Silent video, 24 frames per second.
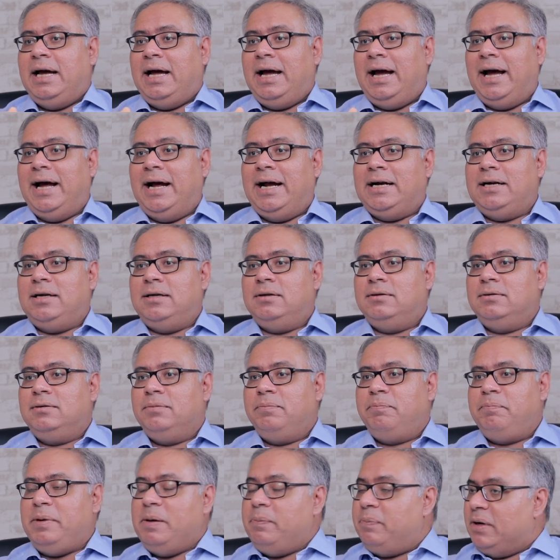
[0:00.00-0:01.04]
And
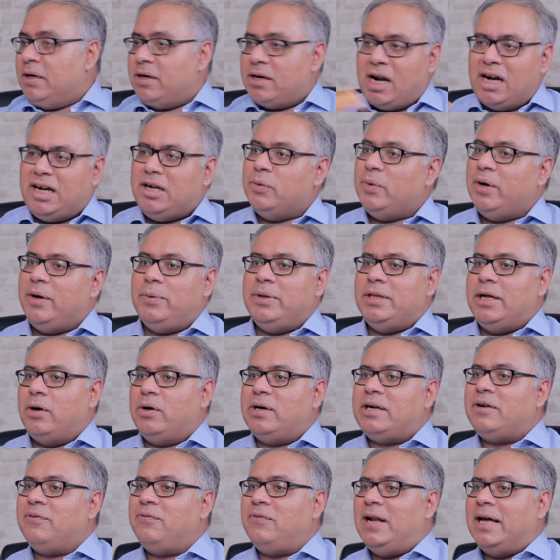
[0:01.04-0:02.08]
people run away
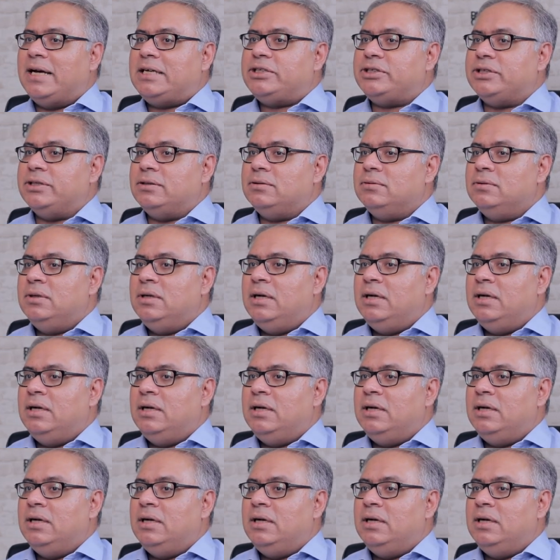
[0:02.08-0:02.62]
without reflection.